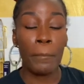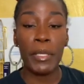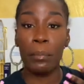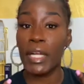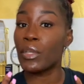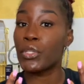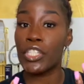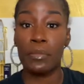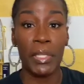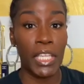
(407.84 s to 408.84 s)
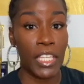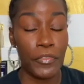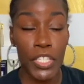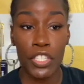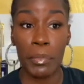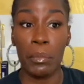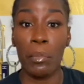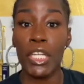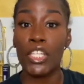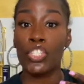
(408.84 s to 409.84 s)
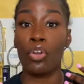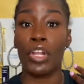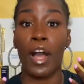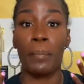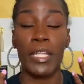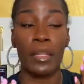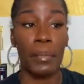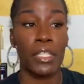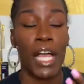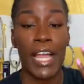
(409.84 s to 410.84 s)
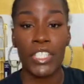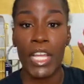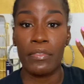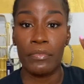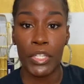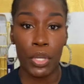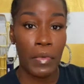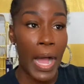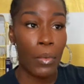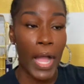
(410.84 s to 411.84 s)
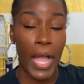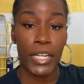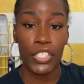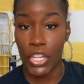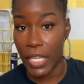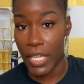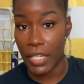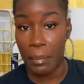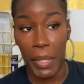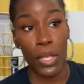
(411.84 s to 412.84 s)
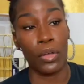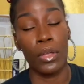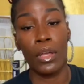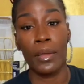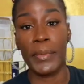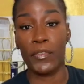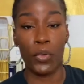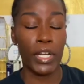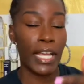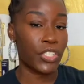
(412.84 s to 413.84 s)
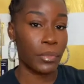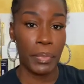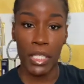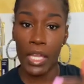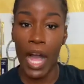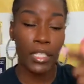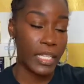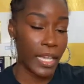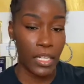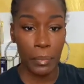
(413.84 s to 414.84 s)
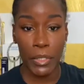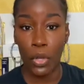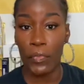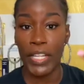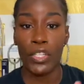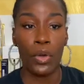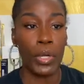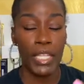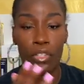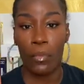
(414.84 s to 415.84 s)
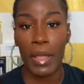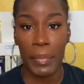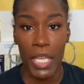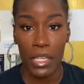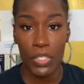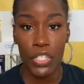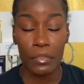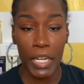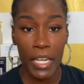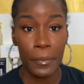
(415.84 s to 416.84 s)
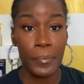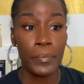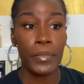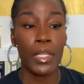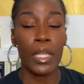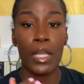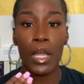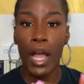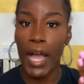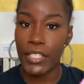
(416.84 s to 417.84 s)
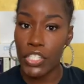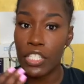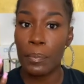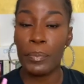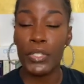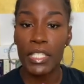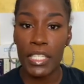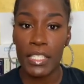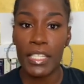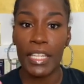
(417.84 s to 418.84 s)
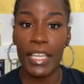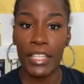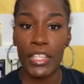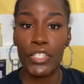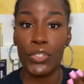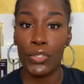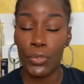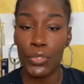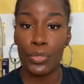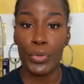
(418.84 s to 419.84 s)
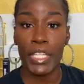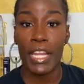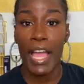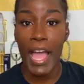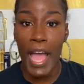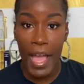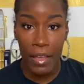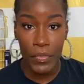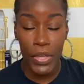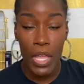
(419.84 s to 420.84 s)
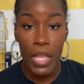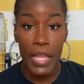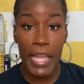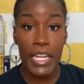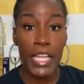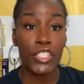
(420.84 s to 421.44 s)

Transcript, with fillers: money was just being gifted to me. Money showed up in the mail. I actually have a video of how I got a check in the mail before. That should be, I'll tag it up below. If I don't, it's on my page, right? I just persisted in this new story that I have and I